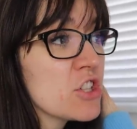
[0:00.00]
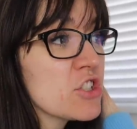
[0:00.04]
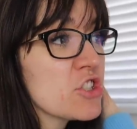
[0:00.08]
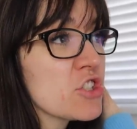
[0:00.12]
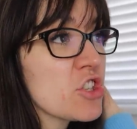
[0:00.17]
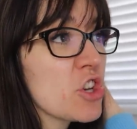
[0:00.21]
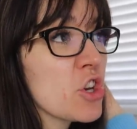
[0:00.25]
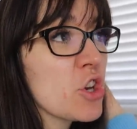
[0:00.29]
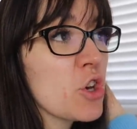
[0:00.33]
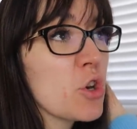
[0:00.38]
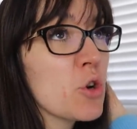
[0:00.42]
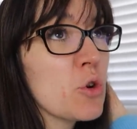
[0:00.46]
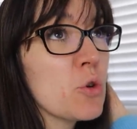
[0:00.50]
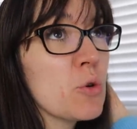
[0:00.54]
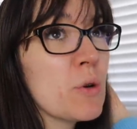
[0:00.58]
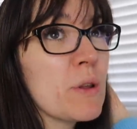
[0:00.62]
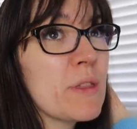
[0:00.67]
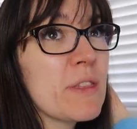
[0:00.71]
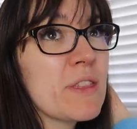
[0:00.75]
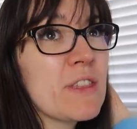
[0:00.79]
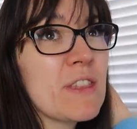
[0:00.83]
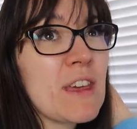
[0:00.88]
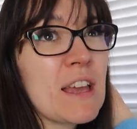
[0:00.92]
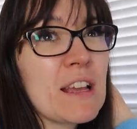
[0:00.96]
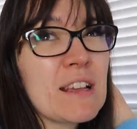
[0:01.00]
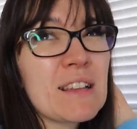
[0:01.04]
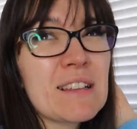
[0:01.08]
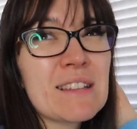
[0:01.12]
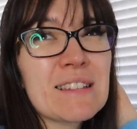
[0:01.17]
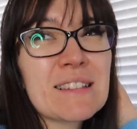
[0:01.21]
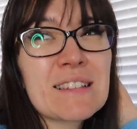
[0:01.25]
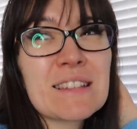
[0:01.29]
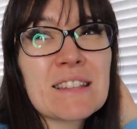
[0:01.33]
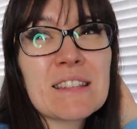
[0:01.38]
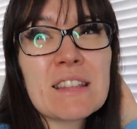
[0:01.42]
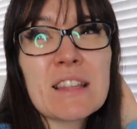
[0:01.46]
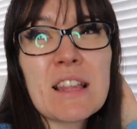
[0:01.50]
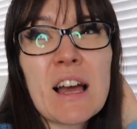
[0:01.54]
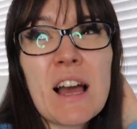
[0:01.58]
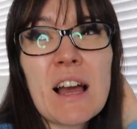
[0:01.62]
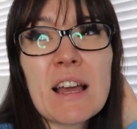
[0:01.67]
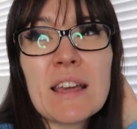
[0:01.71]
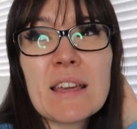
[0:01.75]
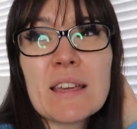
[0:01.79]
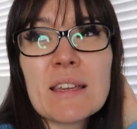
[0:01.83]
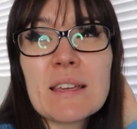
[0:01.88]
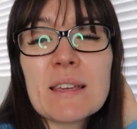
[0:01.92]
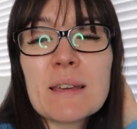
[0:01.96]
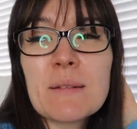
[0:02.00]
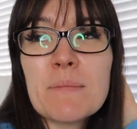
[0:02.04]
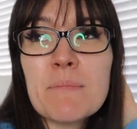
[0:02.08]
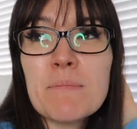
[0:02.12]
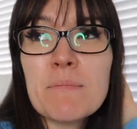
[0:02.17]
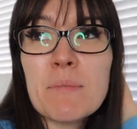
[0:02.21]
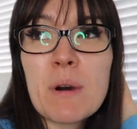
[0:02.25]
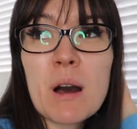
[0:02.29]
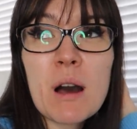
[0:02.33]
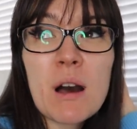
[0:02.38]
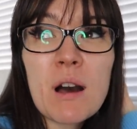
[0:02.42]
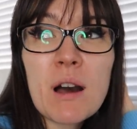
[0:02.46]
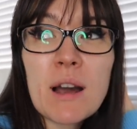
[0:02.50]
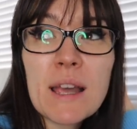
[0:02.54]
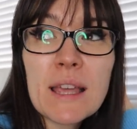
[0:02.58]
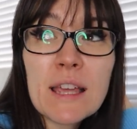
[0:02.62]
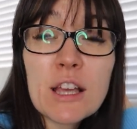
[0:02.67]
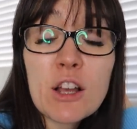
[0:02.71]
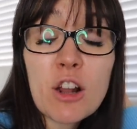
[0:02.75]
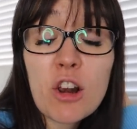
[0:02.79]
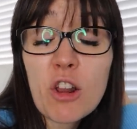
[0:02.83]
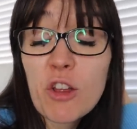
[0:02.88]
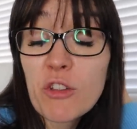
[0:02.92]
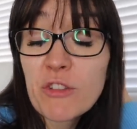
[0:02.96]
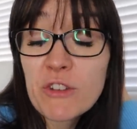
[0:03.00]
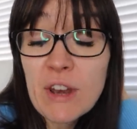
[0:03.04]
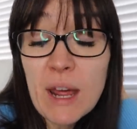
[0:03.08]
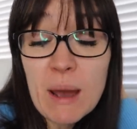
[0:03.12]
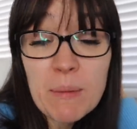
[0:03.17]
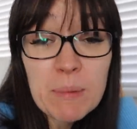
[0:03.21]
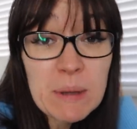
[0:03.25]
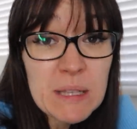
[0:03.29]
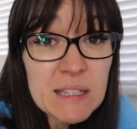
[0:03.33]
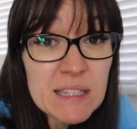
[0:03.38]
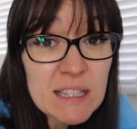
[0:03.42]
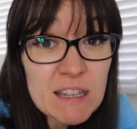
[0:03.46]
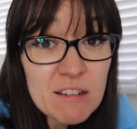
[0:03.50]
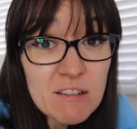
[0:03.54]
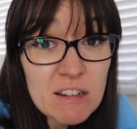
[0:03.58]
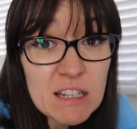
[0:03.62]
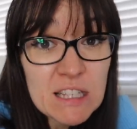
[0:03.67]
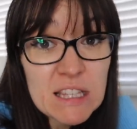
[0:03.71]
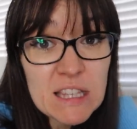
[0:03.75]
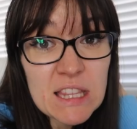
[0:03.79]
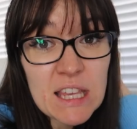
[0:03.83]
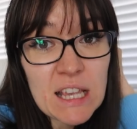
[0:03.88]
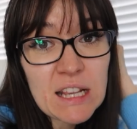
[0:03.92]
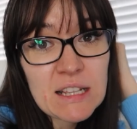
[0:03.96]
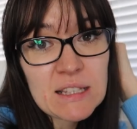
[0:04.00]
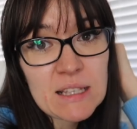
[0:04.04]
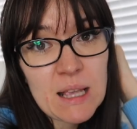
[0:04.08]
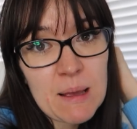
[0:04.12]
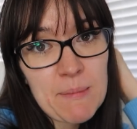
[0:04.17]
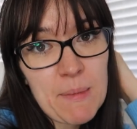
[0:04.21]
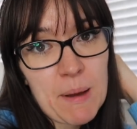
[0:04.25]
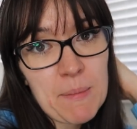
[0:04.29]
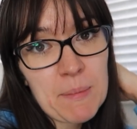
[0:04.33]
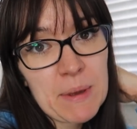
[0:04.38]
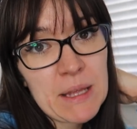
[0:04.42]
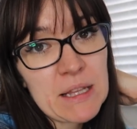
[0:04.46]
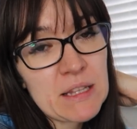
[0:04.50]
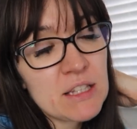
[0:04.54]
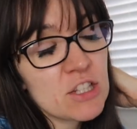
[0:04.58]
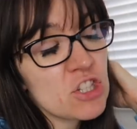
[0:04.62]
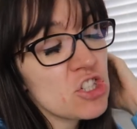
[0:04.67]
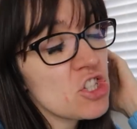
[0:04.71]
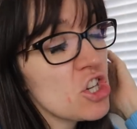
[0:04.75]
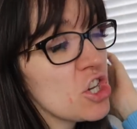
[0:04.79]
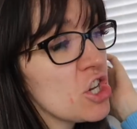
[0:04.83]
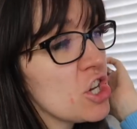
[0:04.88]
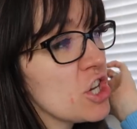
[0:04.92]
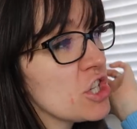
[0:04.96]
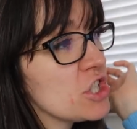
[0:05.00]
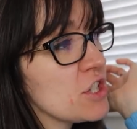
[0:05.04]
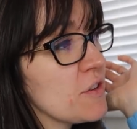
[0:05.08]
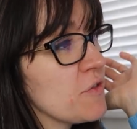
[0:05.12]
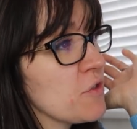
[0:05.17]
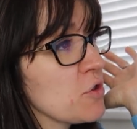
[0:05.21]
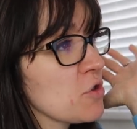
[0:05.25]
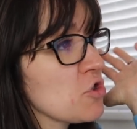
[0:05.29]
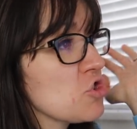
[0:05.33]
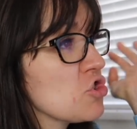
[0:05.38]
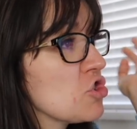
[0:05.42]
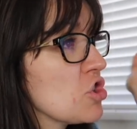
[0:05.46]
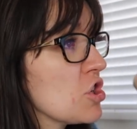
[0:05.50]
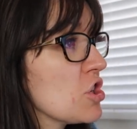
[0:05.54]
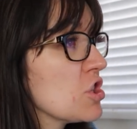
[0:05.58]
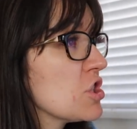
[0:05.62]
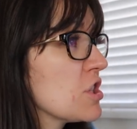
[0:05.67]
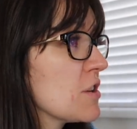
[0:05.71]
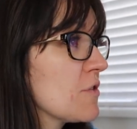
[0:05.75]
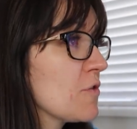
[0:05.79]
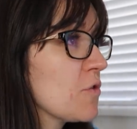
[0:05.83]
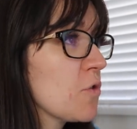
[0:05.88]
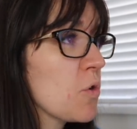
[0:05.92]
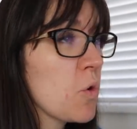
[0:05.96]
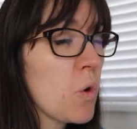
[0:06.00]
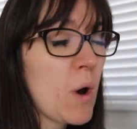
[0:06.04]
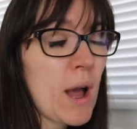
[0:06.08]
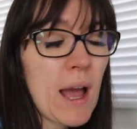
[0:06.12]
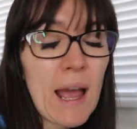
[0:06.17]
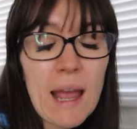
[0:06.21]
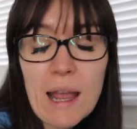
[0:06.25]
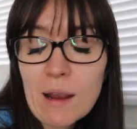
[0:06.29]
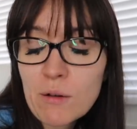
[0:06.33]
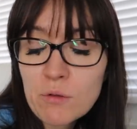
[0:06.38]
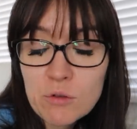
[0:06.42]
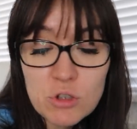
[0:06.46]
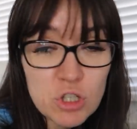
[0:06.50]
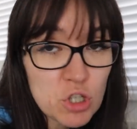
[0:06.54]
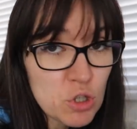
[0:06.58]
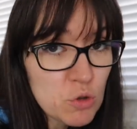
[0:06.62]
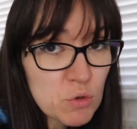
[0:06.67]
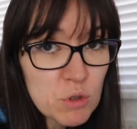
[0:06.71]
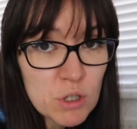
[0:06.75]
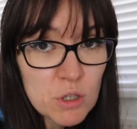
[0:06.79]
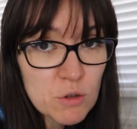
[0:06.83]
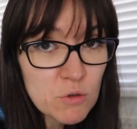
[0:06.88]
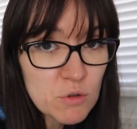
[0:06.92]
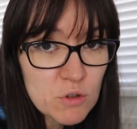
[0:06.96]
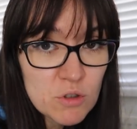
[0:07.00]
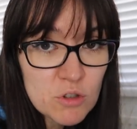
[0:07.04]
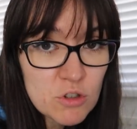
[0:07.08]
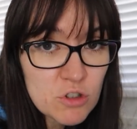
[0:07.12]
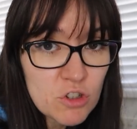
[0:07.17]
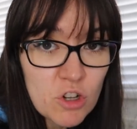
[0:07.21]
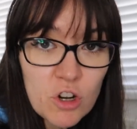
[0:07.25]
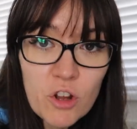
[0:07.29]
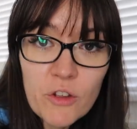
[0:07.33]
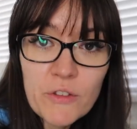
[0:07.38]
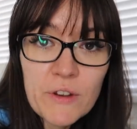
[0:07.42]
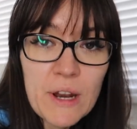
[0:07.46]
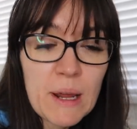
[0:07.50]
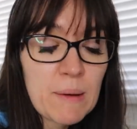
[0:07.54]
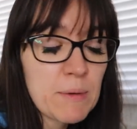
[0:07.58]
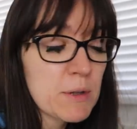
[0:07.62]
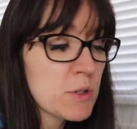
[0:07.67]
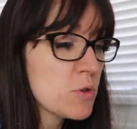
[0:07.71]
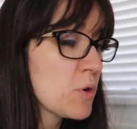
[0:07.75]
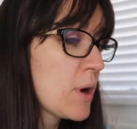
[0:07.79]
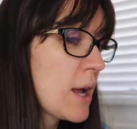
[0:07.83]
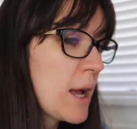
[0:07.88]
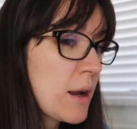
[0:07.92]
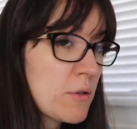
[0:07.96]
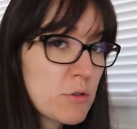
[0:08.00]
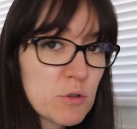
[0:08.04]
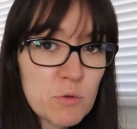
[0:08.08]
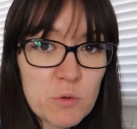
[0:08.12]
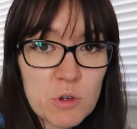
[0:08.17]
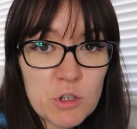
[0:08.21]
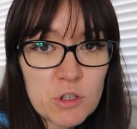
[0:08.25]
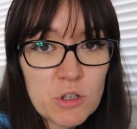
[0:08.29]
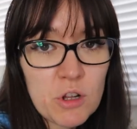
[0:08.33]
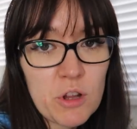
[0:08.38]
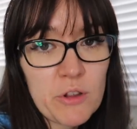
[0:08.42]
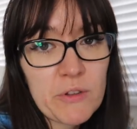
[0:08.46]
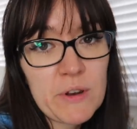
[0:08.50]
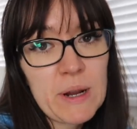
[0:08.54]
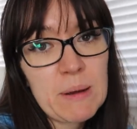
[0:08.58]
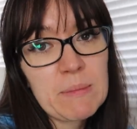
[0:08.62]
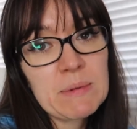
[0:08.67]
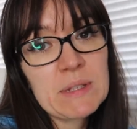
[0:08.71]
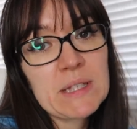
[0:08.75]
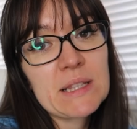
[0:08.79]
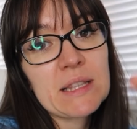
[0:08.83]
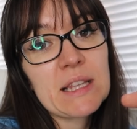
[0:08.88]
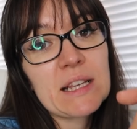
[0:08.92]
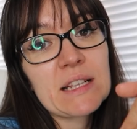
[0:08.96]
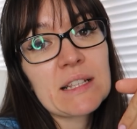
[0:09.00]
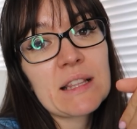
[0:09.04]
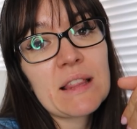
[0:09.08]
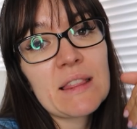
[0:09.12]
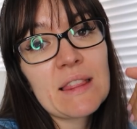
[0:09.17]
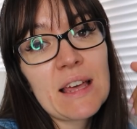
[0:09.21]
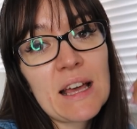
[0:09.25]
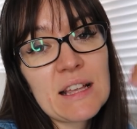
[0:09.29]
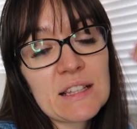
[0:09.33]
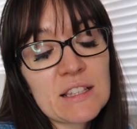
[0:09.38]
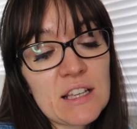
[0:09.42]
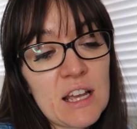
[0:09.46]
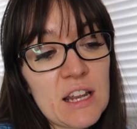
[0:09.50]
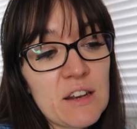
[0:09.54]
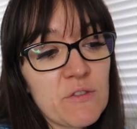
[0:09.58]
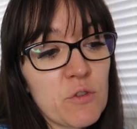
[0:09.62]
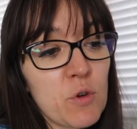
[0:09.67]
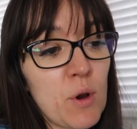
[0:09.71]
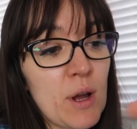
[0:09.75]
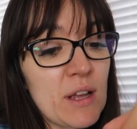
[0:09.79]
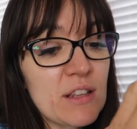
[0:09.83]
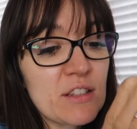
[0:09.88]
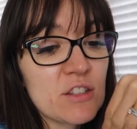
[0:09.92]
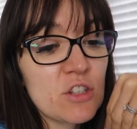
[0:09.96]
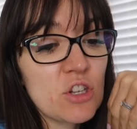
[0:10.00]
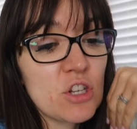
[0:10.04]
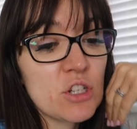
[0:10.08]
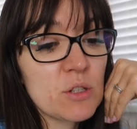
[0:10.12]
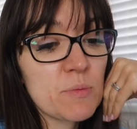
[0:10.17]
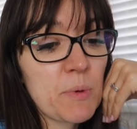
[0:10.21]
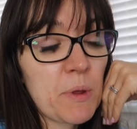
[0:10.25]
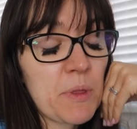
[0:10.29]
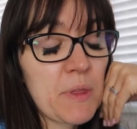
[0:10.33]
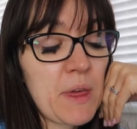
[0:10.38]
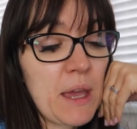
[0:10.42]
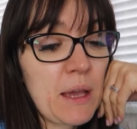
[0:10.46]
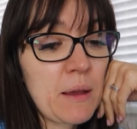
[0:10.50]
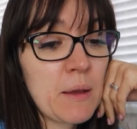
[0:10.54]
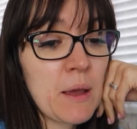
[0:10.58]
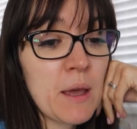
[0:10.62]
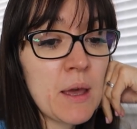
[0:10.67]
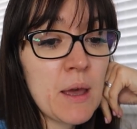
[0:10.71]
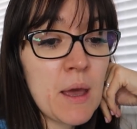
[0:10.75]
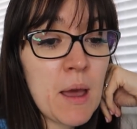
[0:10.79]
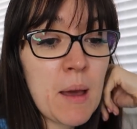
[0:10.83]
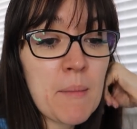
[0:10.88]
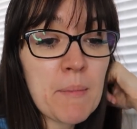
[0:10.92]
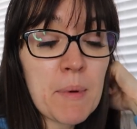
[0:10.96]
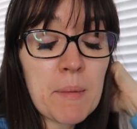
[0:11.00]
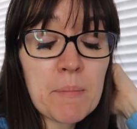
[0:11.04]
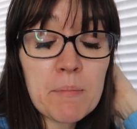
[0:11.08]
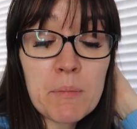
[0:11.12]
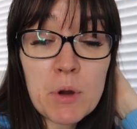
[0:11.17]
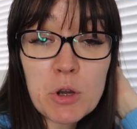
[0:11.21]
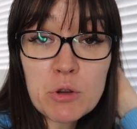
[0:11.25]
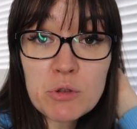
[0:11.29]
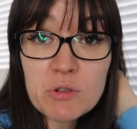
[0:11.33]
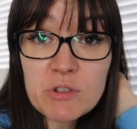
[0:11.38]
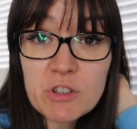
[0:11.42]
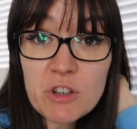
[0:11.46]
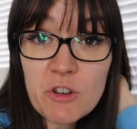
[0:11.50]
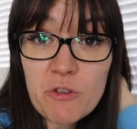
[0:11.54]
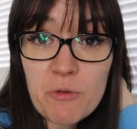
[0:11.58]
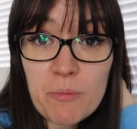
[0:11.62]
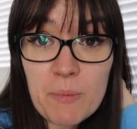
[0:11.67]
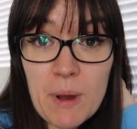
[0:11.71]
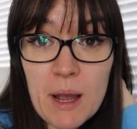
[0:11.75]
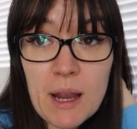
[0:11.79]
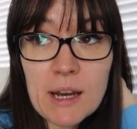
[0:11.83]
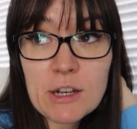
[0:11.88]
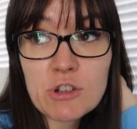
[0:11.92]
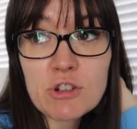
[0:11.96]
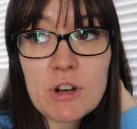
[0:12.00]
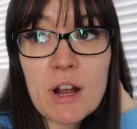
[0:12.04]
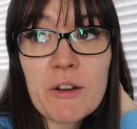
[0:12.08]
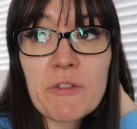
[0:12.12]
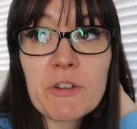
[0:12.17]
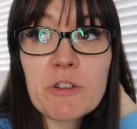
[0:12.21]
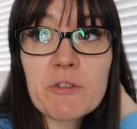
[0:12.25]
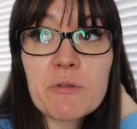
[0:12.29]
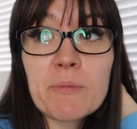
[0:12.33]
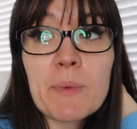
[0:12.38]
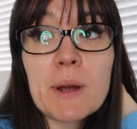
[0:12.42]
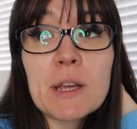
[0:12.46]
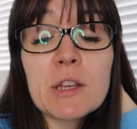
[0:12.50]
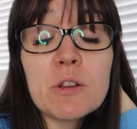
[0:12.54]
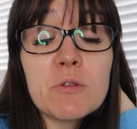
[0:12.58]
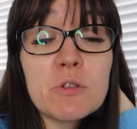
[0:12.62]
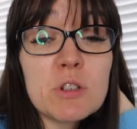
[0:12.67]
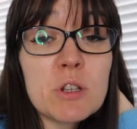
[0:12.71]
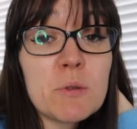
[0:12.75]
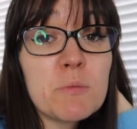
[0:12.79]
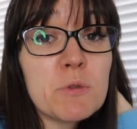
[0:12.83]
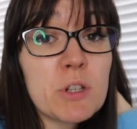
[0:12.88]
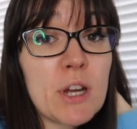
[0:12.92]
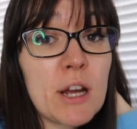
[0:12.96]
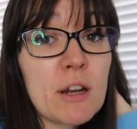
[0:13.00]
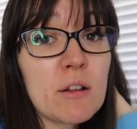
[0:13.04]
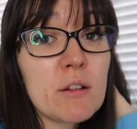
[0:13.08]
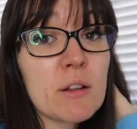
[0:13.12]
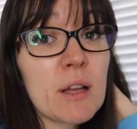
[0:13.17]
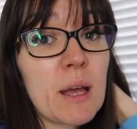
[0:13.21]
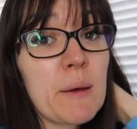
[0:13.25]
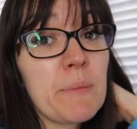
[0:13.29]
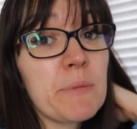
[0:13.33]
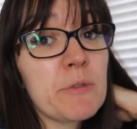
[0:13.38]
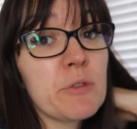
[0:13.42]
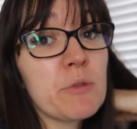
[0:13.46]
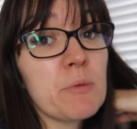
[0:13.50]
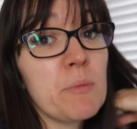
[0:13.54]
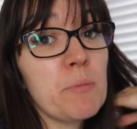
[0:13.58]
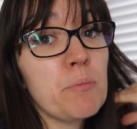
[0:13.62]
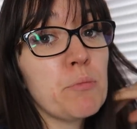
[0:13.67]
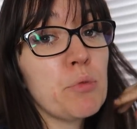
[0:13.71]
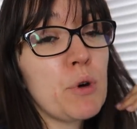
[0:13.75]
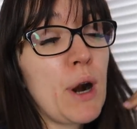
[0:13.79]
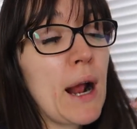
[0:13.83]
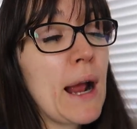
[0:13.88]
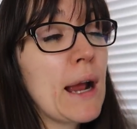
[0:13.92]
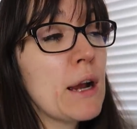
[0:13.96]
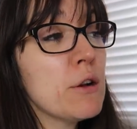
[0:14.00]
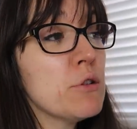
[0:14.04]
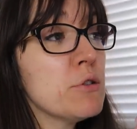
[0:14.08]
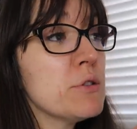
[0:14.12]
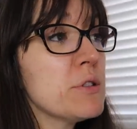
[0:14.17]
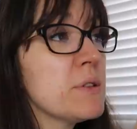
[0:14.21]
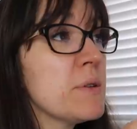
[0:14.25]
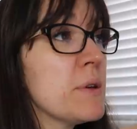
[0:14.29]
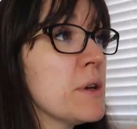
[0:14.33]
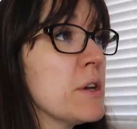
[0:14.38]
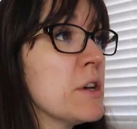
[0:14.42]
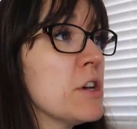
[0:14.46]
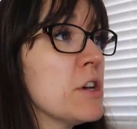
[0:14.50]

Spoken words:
so things like my cloth nappy series and things come up in search. If you're searching for how to use cloth nappies or how to wash cloth nappies and things, that's kind of quite a searchable thing. But most of my traffic from my YouTube channel comes from browse.